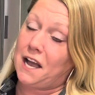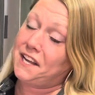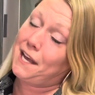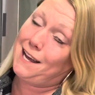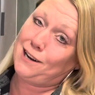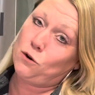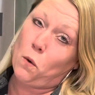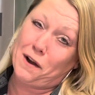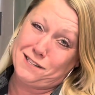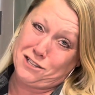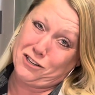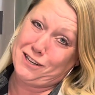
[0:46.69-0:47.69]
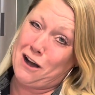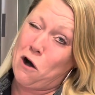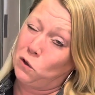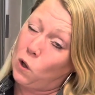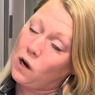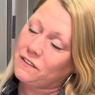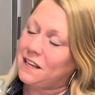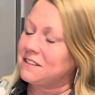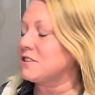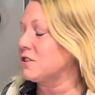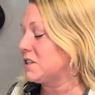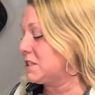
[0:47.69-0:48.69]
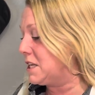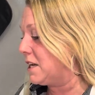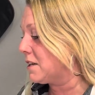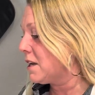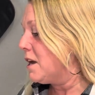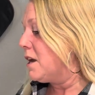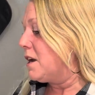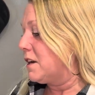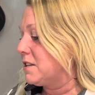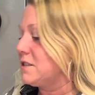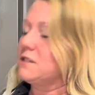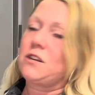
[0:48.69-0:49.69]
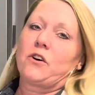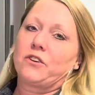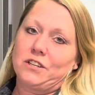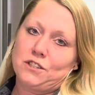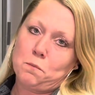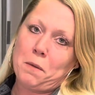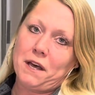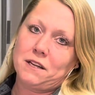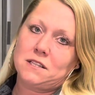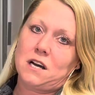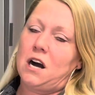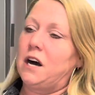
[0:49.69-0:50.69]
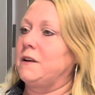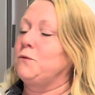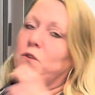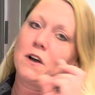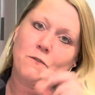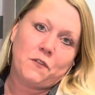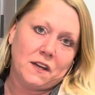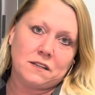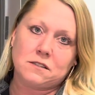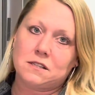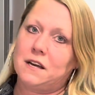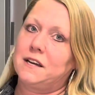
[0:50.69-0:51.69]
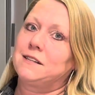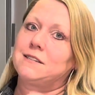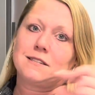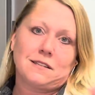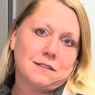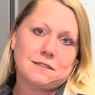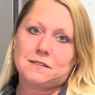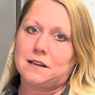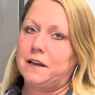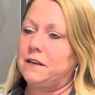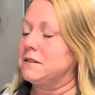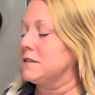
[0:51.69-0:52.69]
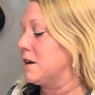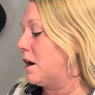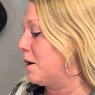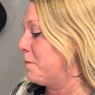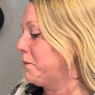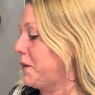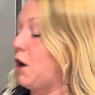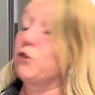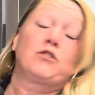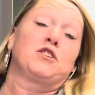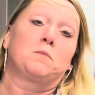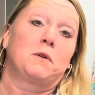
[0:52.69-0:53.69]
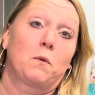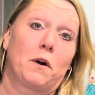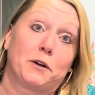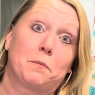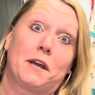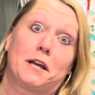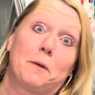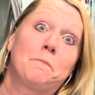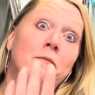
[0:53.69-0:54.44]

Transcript: I can't quite tell you how long that's going to take because it's all going to depend on if you have thick slice, thin slice, how crispy you want your bacon.